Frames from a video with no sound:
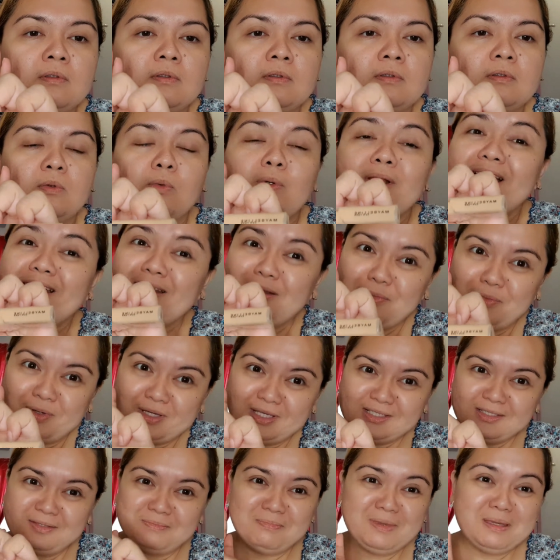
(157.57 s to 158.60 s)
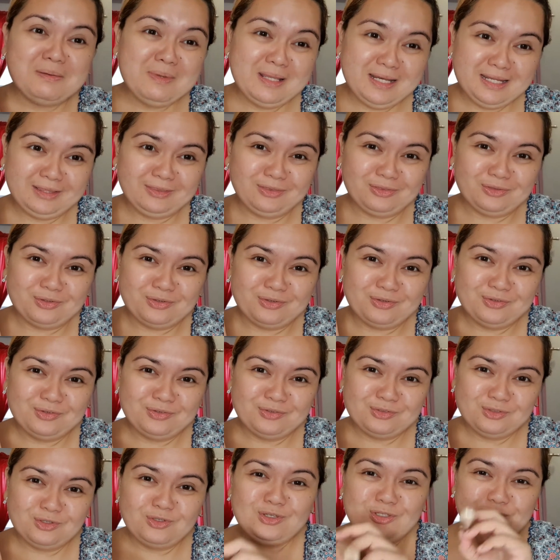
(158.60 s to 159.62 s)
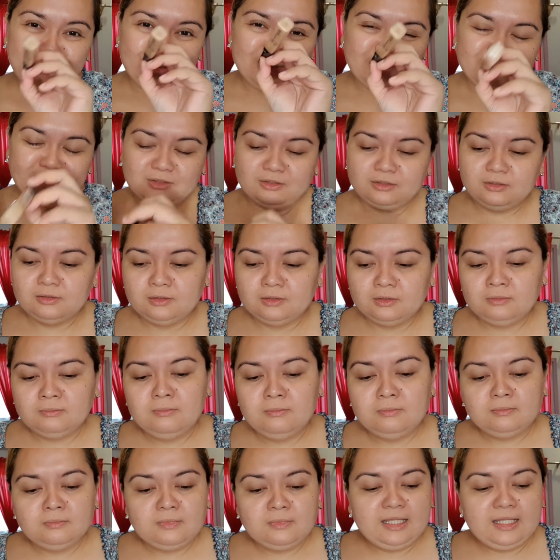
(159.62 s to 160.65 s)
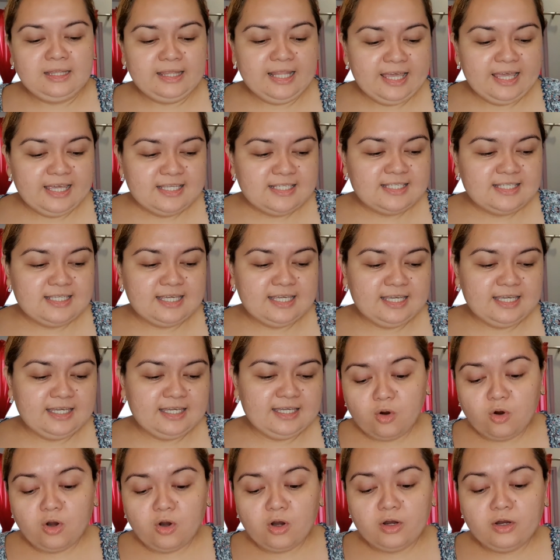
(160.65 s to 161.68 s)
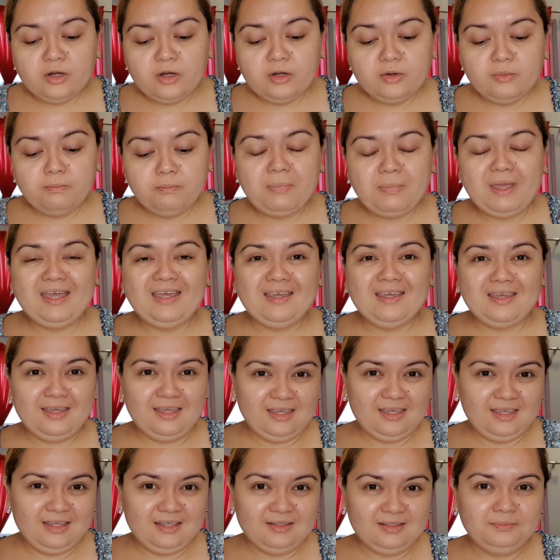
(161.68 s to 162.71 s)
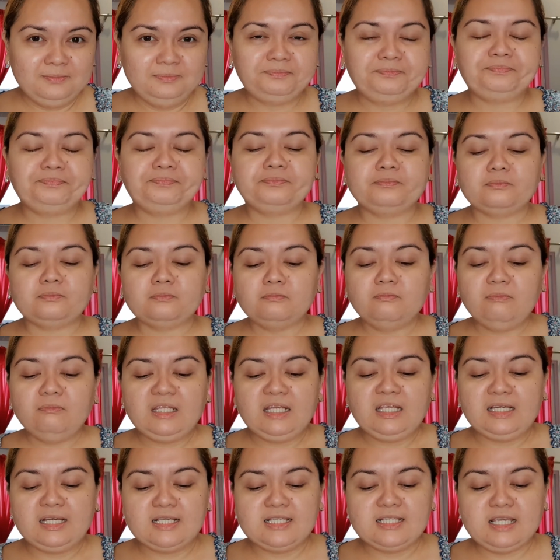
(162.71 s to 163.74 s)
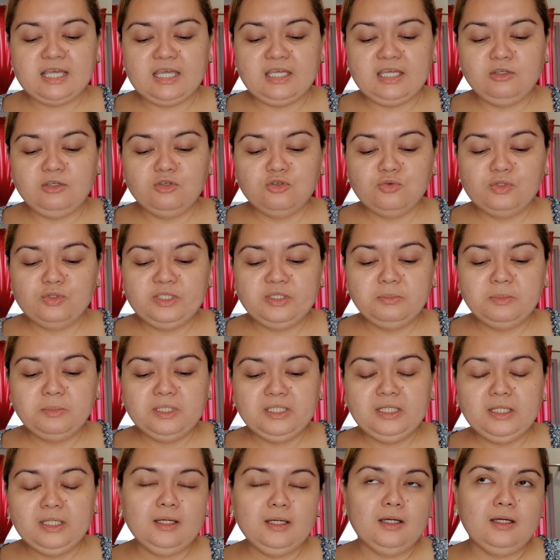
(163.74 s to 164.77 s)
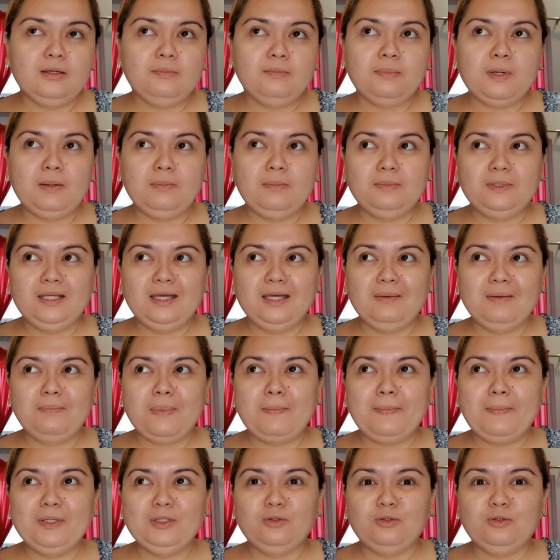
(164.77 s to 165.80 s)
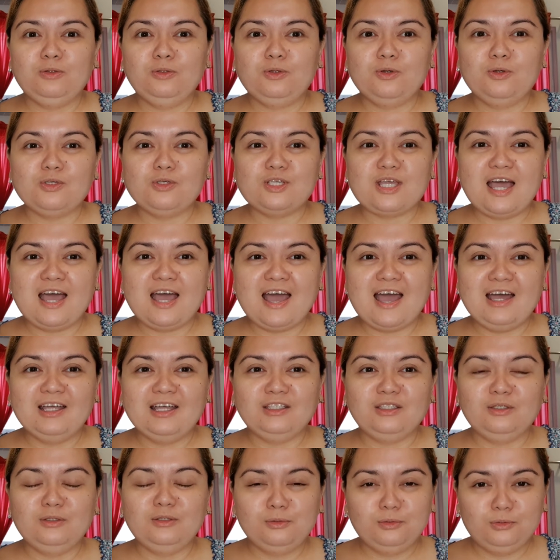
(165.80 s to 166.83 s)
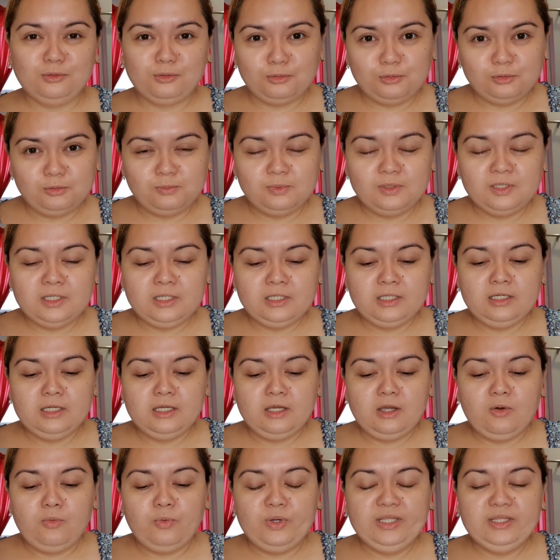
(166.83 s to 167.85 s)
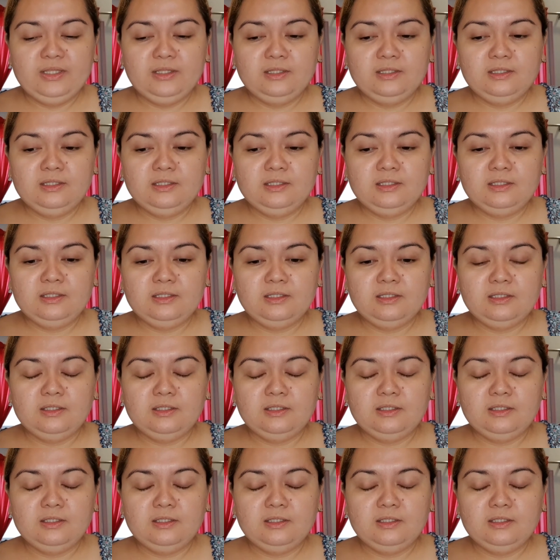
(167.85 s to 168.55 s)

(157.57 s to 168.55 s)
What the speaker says: But anyway, Maybelline to. So next is for baking. Kasi usual naman na papanood ko sa YouTube, when